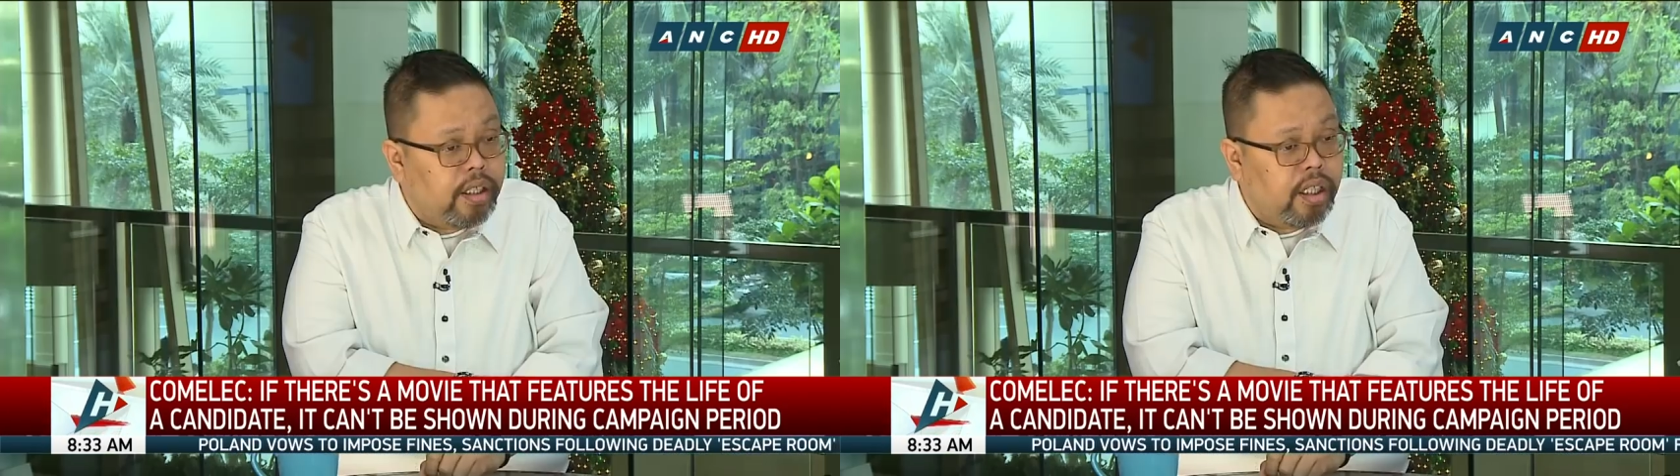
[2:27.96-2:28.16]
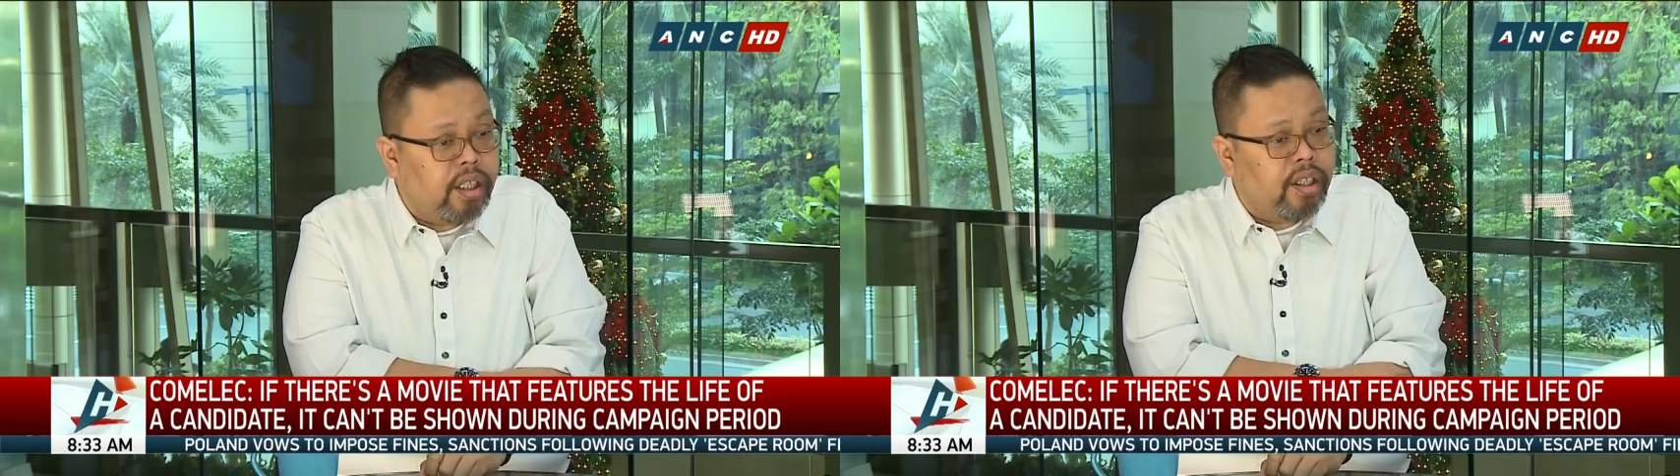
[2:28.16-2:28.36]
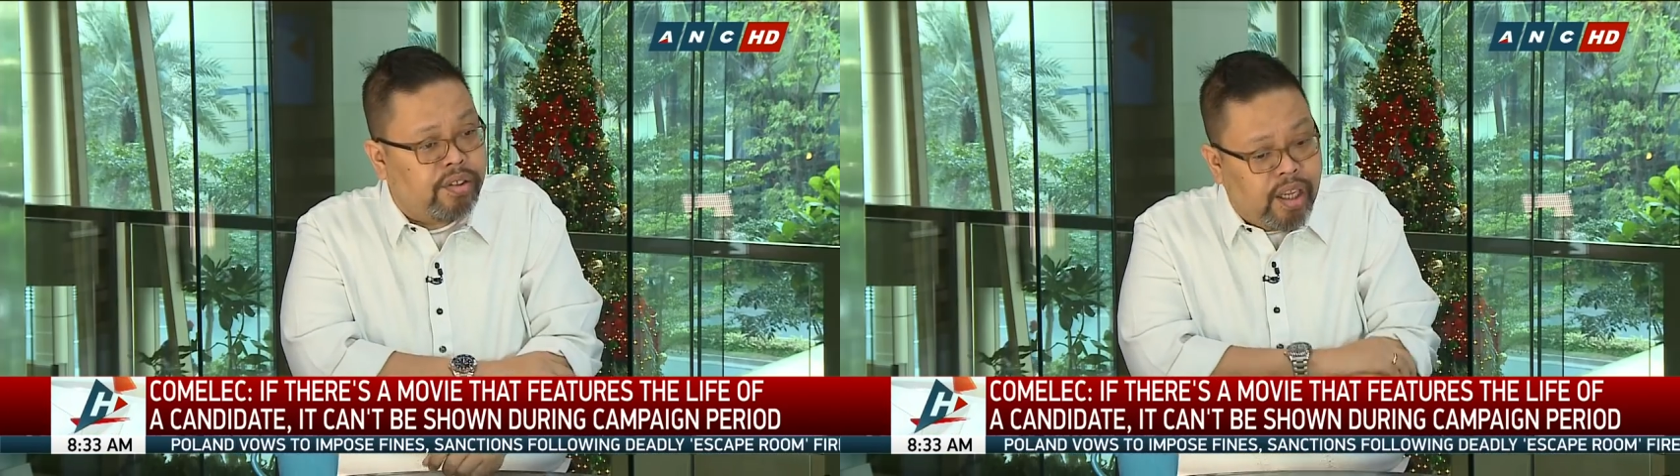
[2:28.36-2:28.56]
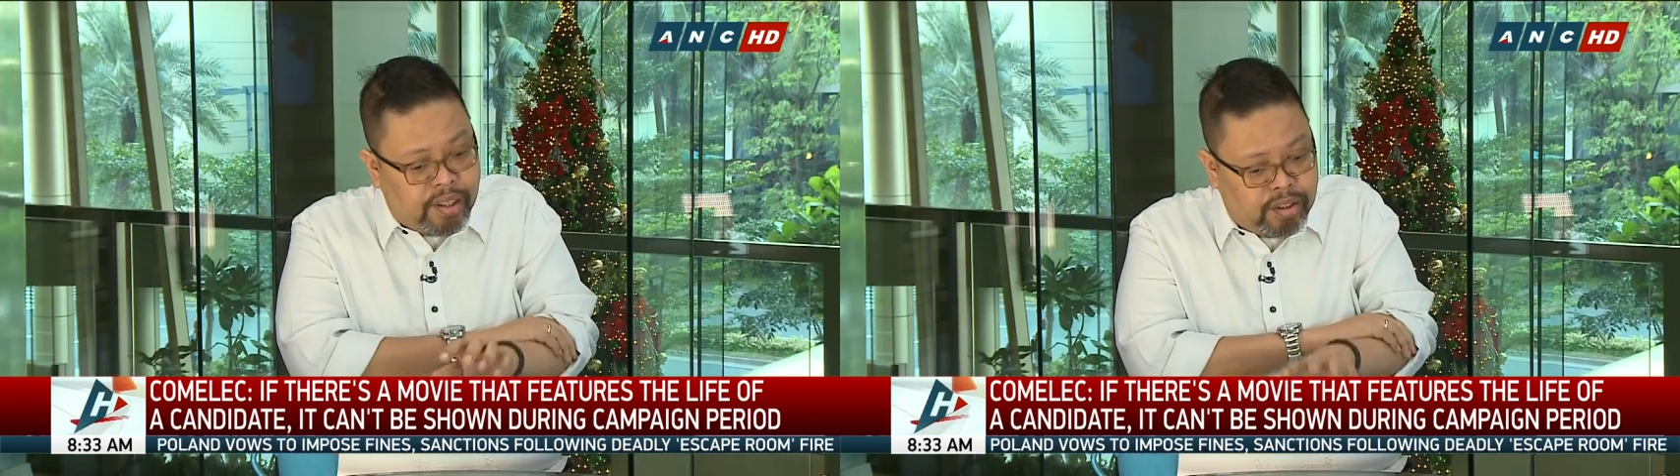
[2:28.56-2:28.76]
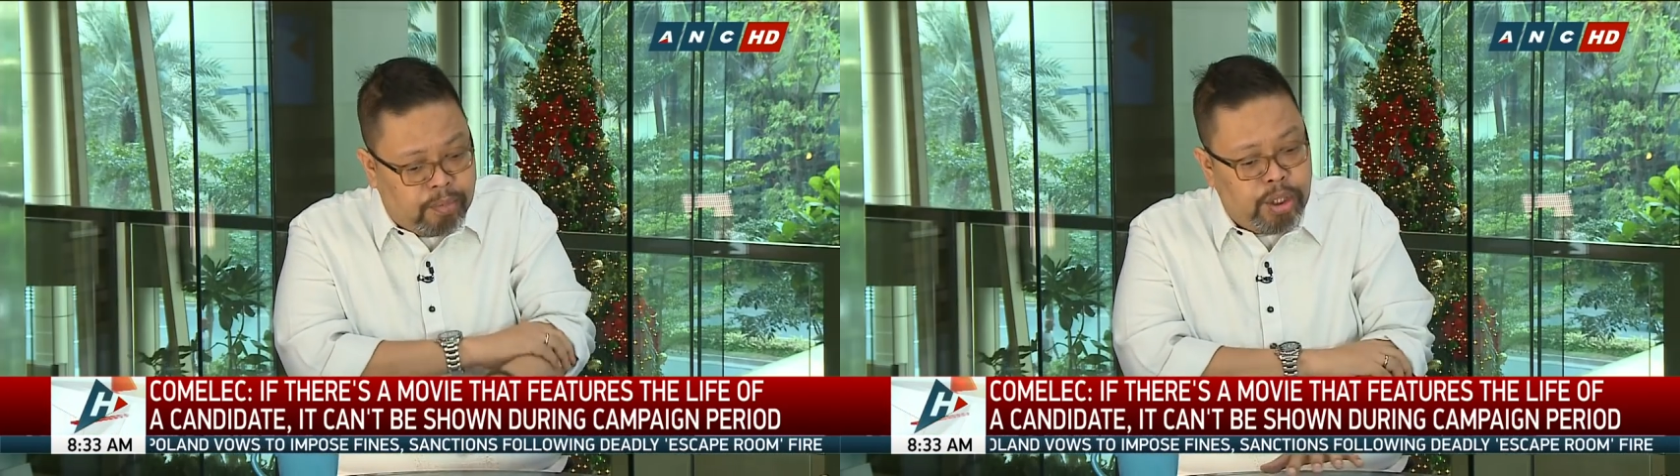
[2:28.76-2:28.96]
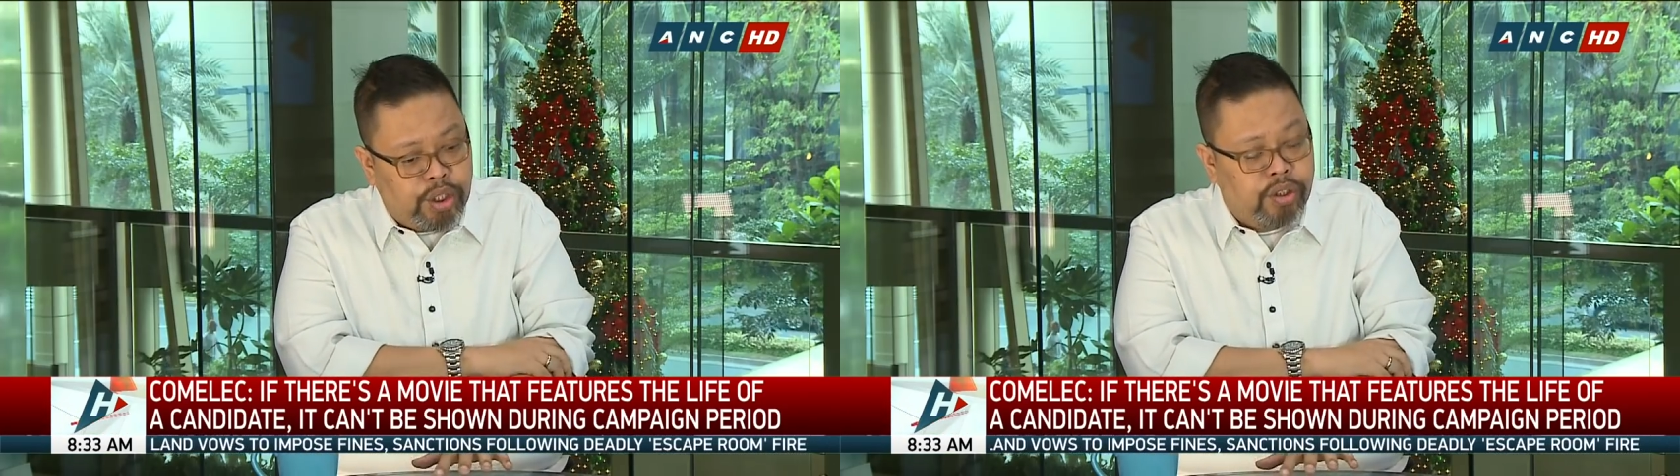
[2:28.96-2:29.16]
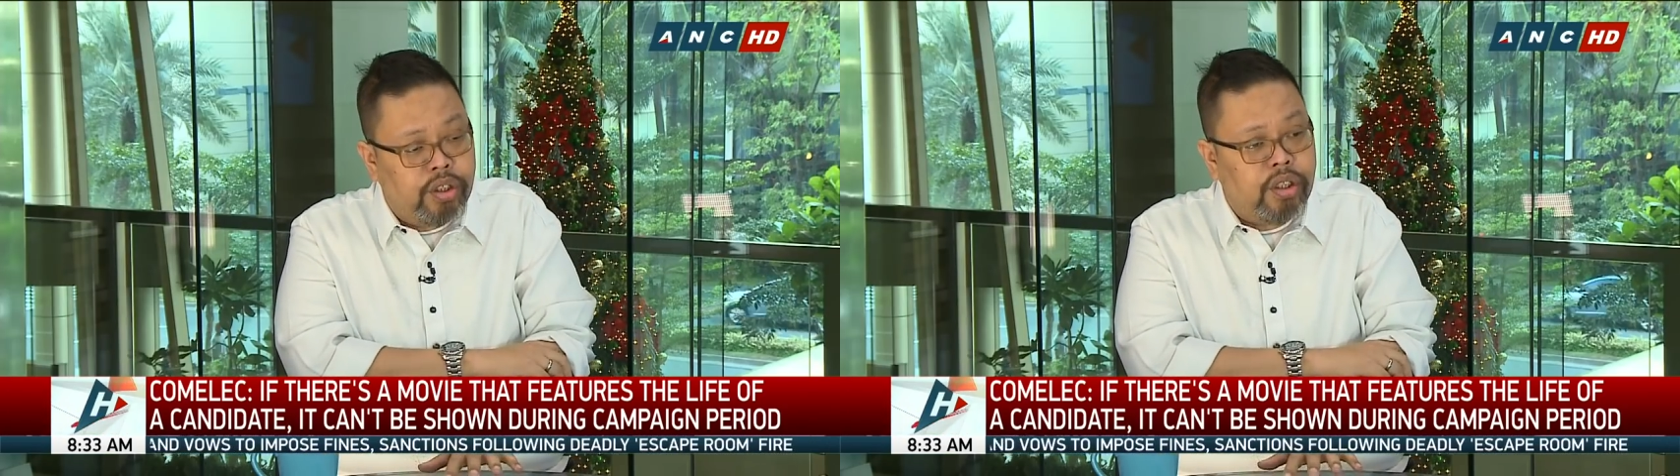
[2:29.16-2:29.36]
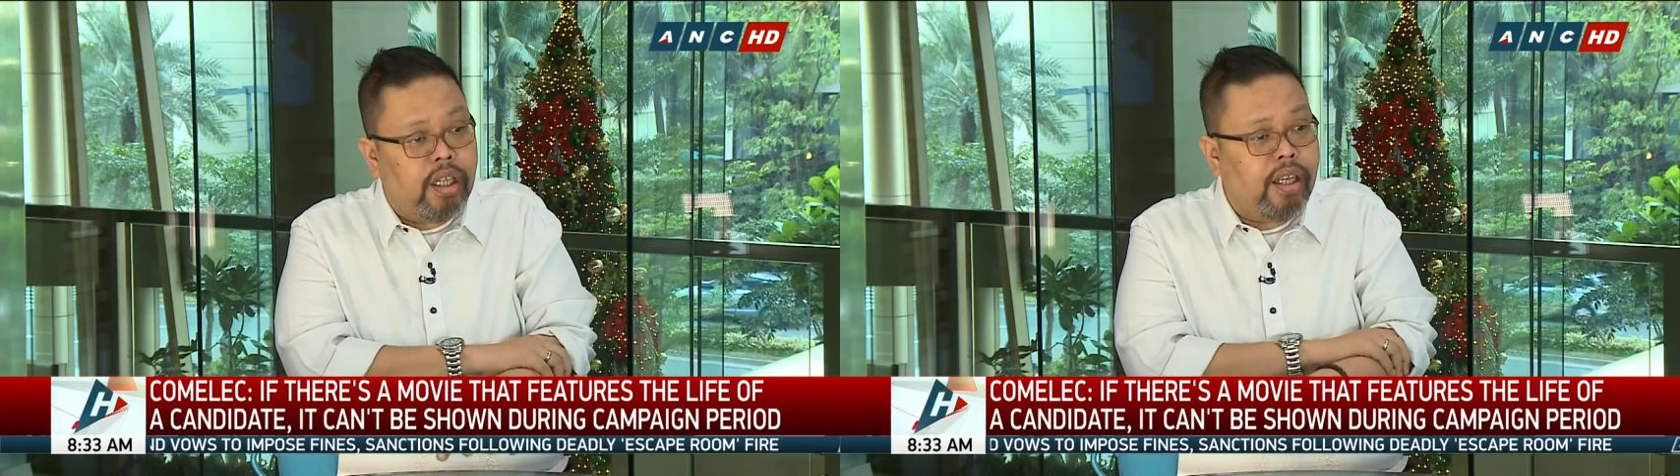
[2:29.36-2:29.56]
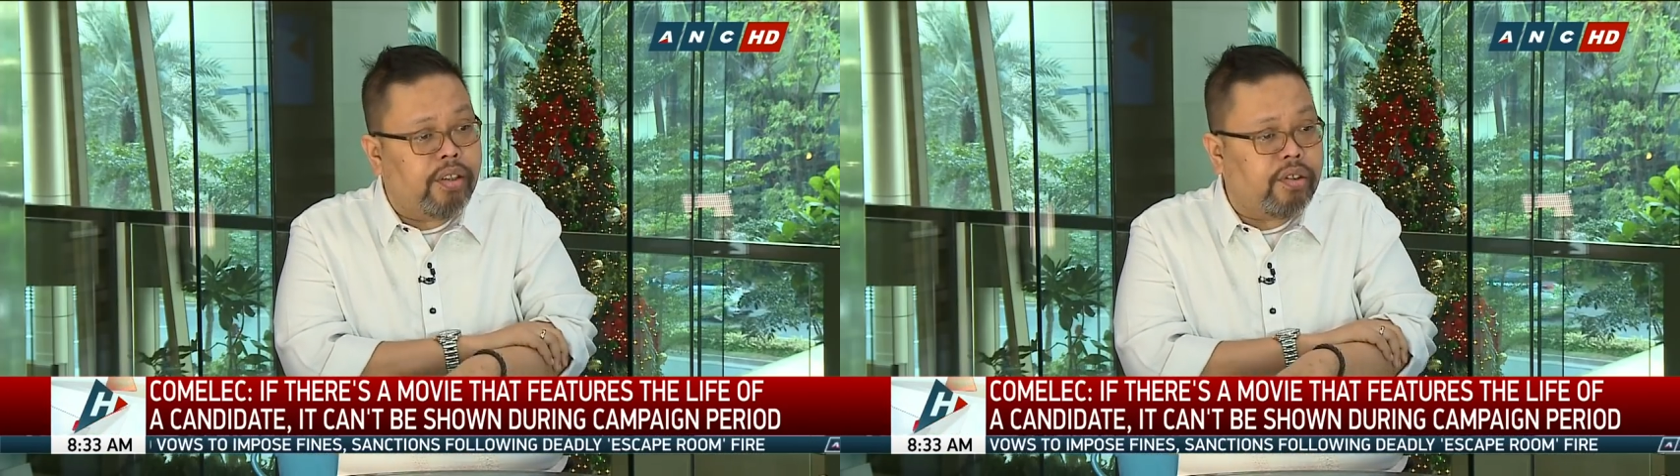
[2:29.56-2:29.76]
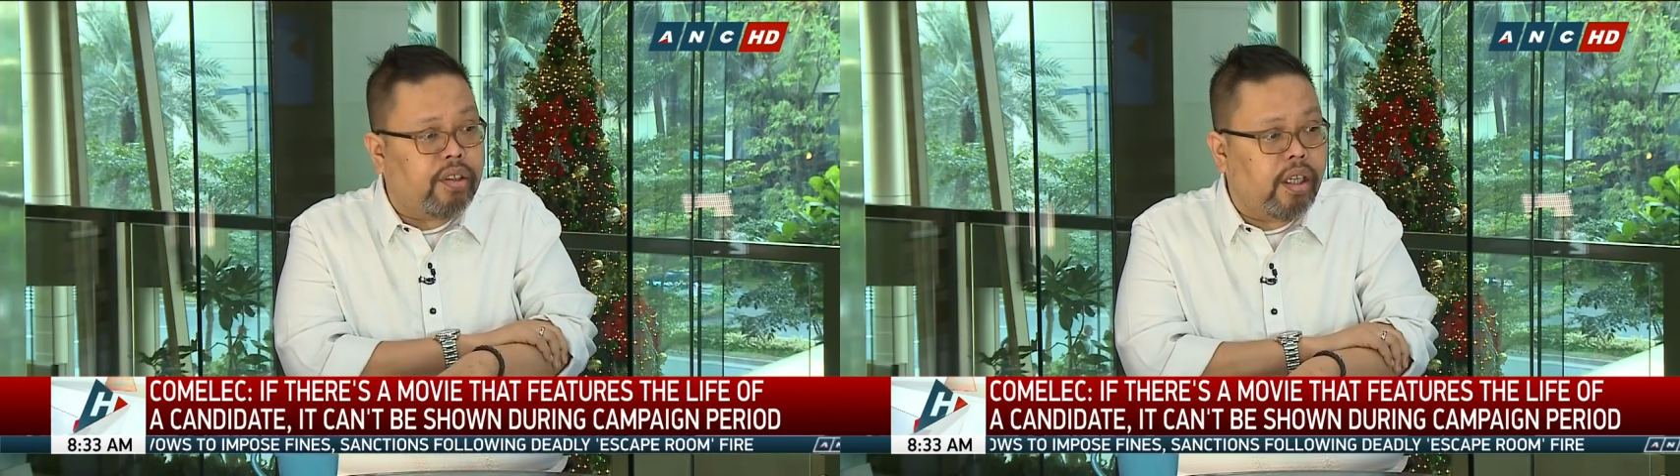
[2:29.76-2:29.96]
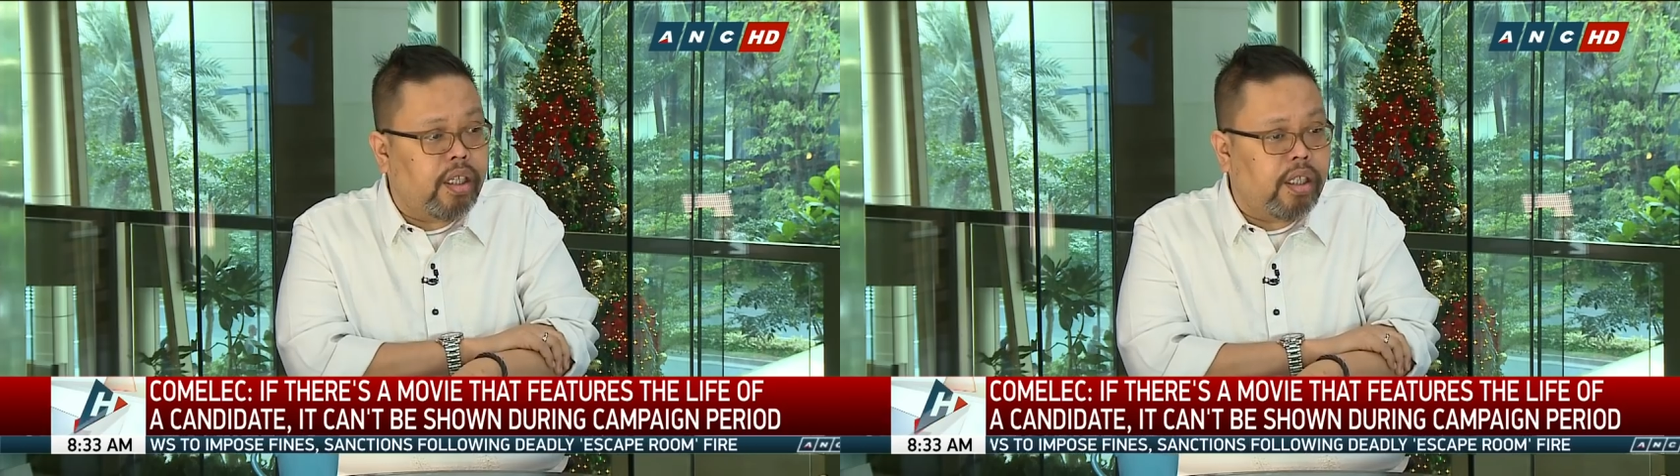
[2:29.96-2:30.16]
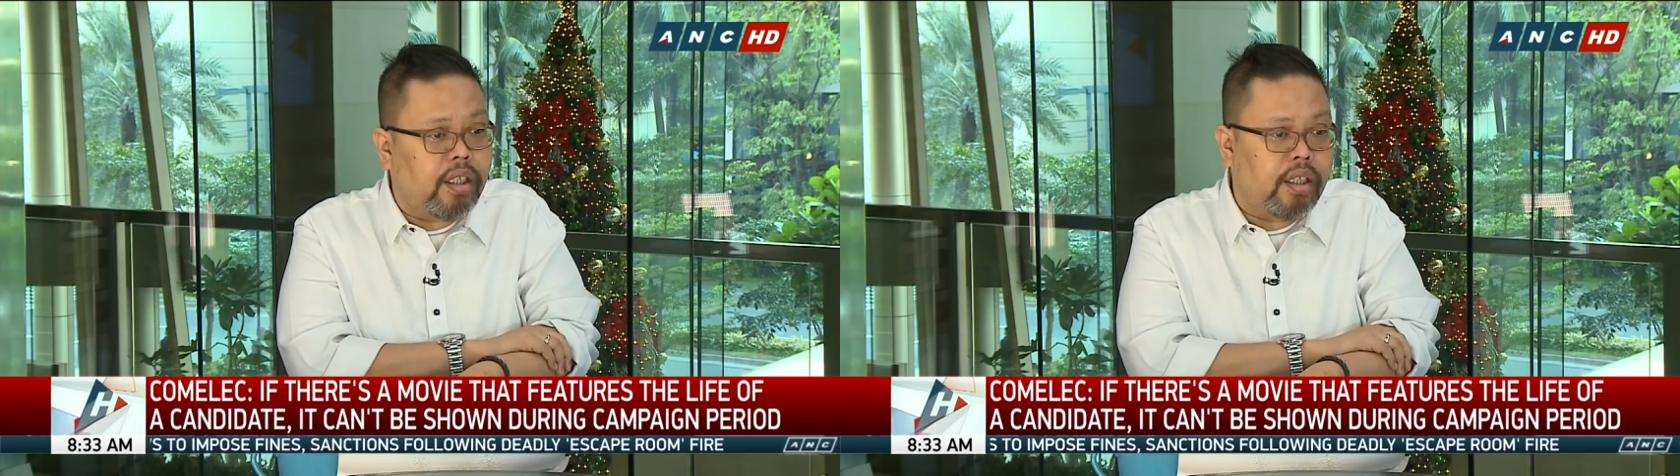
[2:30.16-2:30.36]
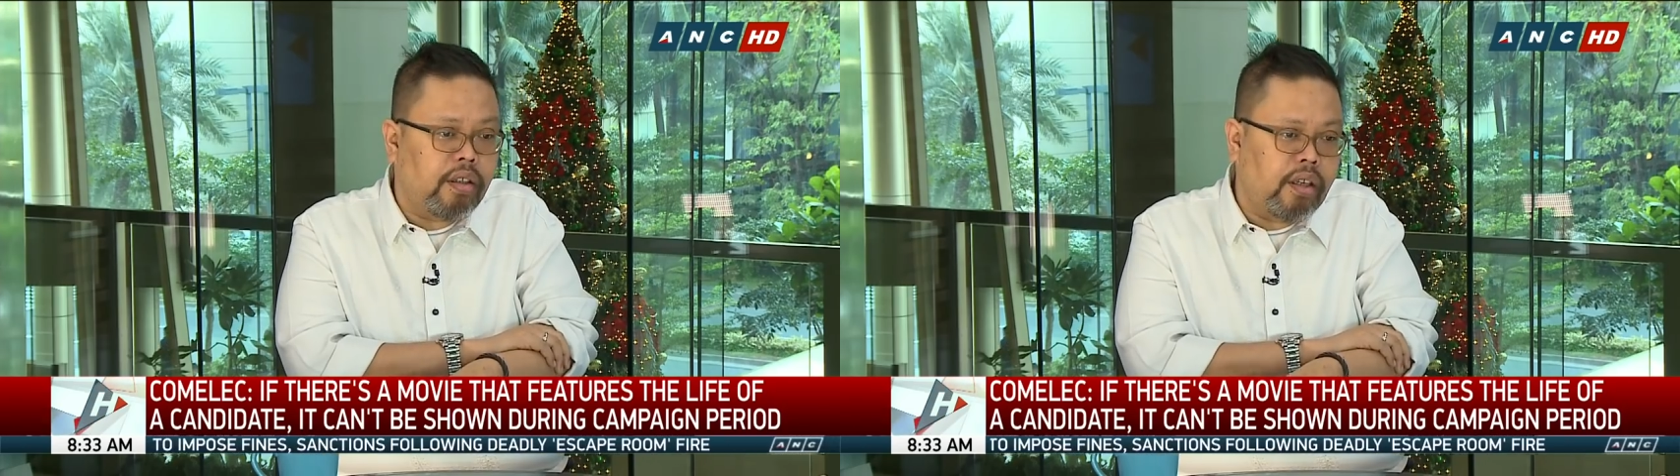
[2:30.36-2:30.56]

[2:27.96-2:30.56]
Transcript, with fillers: the, the exhibition is uh,